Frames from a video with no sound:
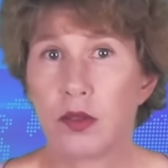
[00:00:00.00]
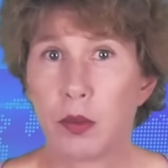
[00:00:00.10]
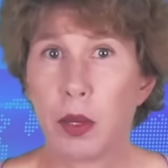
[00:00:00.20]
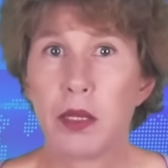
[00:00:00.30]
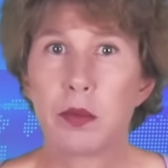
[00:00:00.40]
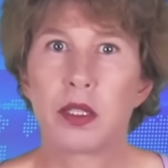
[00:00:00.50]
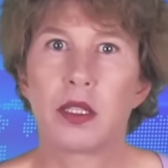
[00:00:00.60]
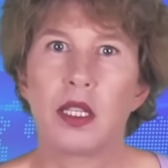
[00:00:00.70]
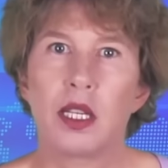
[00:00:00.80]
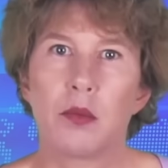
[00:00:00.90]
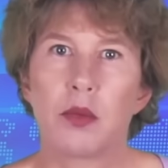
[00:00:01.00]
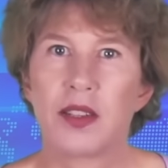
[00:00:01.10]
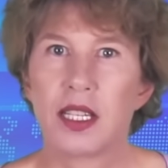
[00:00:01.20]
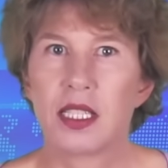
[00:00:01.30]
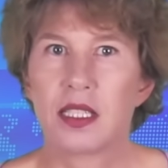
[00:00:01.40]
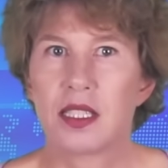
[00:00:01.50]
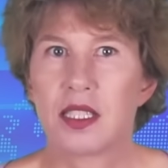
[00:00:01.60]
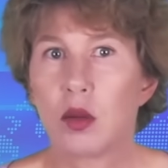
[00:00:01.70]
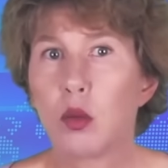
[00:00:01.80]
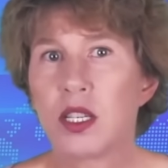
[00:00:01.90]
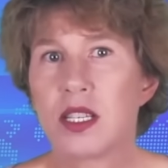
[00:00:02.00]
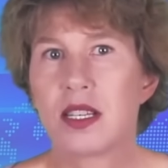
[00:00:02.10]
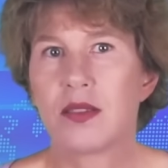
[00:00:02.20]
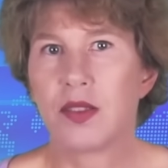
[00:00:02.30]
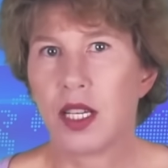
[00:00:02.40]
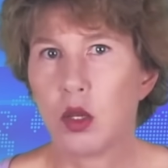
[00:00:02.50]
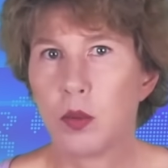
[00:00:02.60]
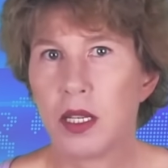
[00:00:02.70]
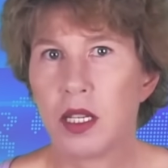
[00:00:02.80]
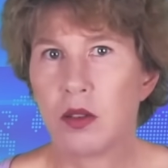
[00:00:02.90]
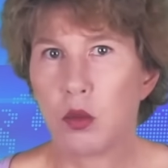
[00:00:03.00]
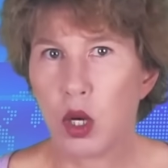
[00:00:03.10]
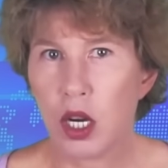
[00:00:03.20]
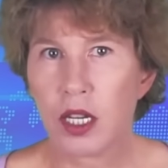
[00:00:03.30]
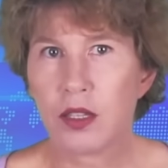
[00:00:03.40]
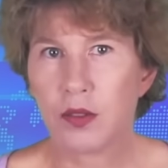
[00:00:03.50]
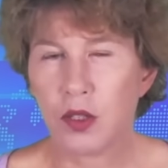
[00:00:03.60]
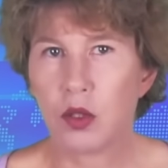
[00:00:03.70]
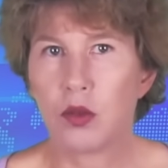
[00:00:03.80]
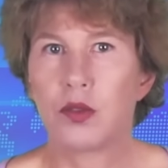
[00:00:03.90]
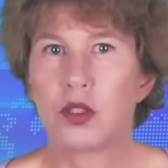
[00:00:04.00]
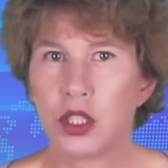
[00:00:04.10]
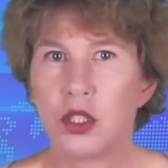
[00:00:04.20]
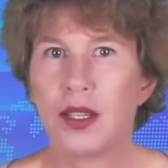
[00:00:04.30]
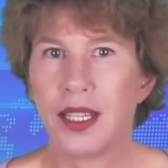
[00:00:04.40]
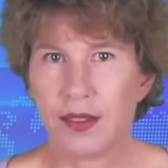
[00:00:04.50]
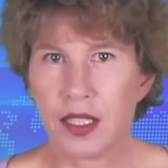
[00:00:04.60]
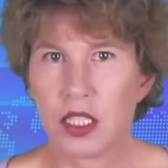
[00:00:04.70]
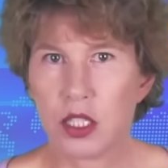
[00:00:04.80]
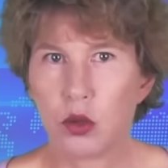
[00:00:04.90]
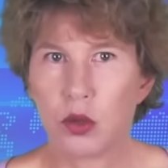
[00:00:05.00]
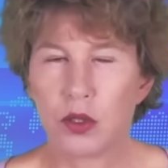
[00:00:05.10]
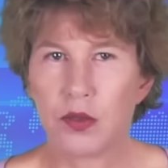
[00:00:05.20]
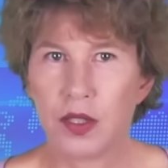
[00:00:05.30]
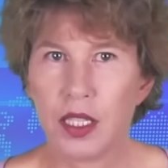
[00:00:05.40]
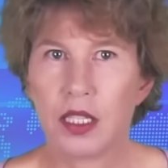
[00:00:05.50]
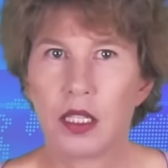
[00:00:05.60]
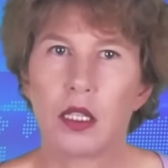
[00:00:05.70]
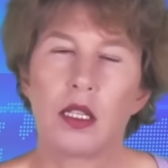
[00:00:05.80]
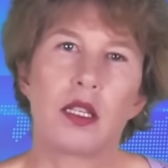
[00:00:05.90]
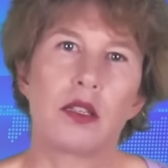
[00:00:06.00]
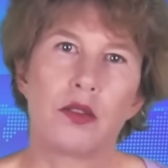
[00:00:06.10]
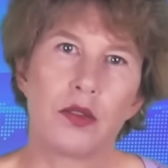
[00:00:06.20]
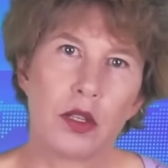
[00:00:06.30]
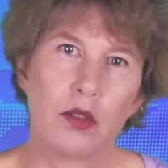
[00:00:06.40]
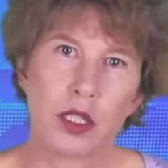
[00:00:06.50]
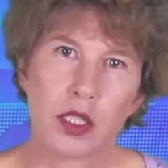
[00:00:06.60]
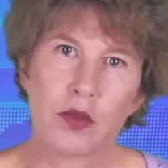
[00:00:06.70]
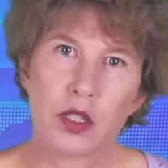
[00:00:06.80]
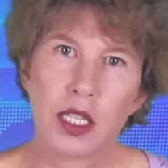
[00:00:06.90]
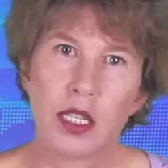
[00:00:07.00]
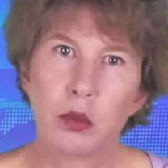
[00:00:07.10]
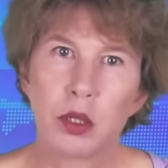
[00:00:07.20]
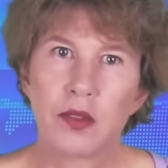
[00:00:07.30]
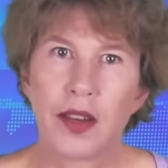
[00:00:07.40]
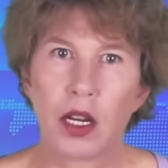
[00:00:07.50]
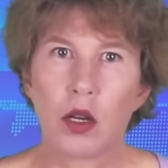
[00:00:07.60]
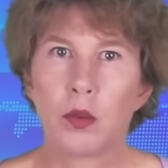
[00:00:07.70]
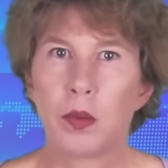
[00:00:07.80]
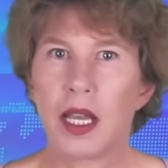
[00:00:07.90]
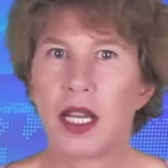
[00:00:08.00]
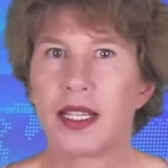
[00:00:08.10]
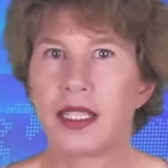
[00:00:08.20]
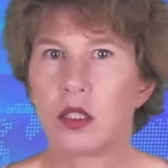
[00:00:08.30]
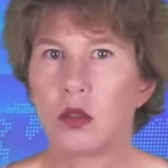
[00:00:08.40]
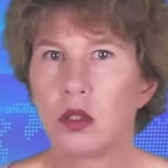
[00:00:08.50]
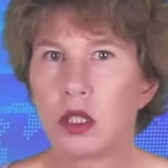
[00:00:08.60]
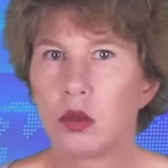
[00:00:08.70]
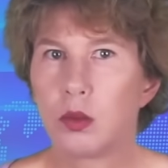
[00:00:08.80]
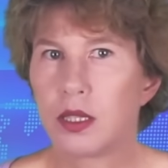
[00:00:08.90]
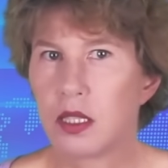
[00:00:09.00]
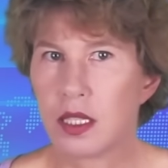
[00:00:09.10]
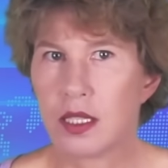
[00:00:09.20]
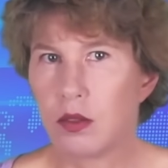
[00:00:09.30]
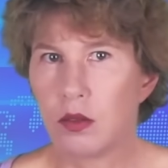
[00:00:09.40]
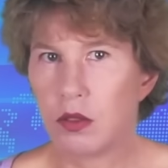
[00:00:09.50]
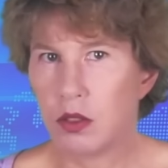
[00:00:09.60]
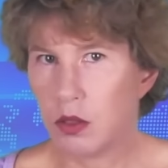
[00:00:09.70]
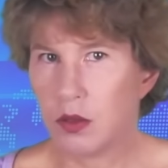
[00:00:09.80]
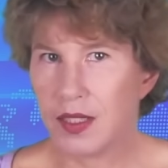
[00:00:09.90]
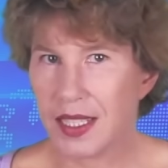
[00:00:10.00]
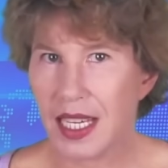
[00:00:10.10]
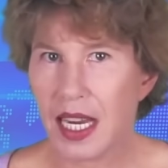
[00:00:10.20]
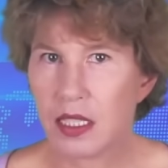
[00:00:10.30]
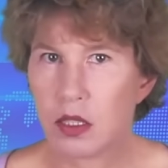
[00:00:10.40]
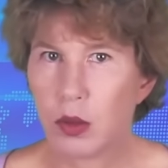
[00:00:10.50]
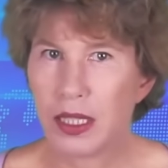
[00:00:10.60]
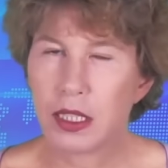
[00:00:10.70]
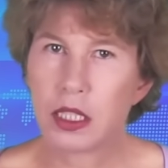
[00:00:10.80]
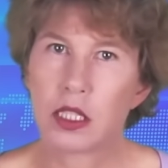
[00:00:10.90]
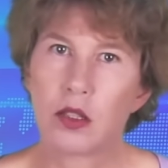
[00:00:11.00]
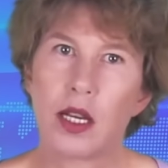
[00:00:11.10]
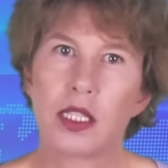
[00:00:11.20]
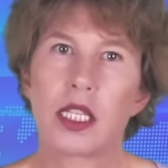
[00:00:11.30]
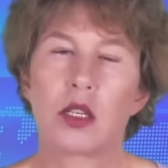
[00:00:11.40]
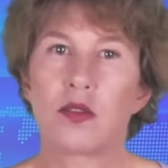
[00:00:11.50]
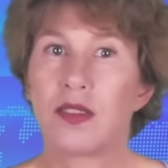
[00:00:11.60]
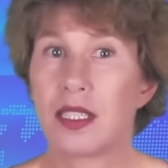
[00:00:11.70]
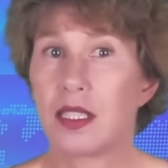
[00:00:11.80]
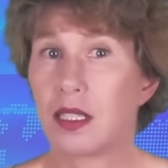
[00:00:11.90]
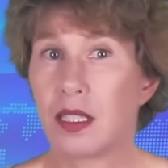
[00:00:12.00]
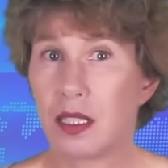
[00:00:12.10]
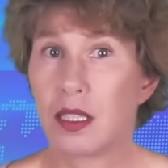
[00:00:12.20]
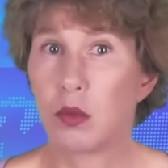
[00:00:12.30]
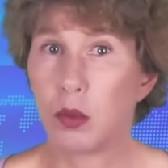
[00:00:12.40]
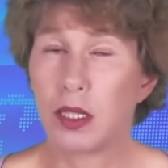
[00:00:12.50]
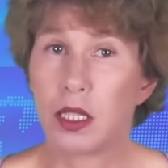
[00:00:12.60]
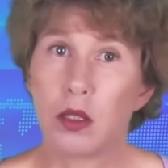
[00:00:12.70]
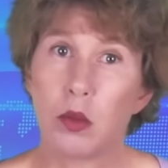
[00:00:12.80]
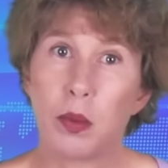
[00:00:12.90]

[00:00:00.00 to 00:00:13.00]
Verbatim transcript: of the paper, but that someone is developing a workflow for doing this sort of thing. Though it's foreseeable that OpenAI and Google will soon do this as well, so I doubt this startup will go